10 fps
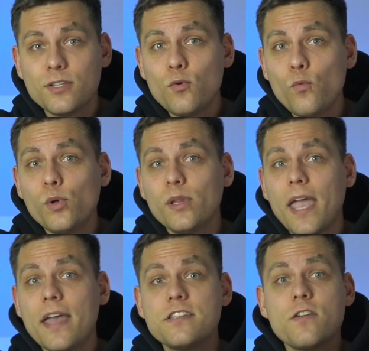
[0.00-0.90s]
you will
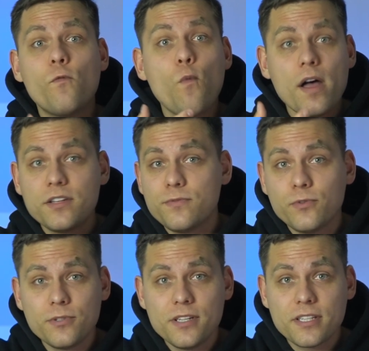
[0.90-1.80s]
get a
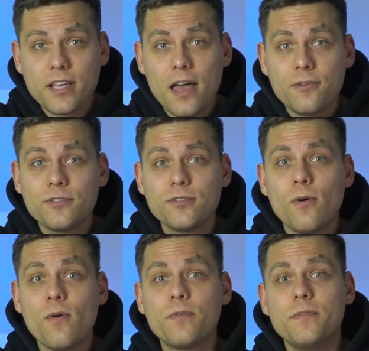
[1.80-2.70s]
wonderful discount
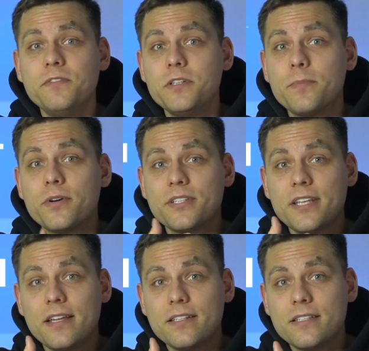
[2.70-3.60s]
of
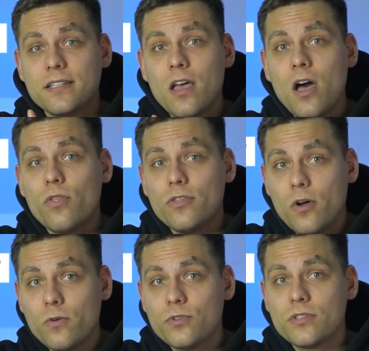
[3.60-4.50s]
50% on
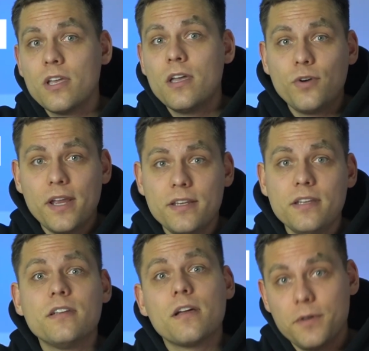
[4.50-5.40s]
those
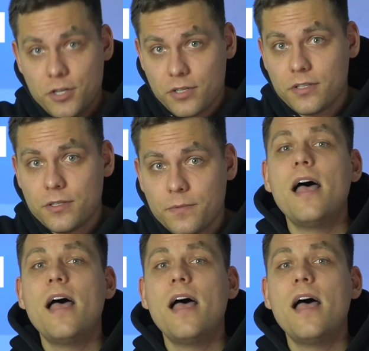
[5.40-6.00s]
trading commissions.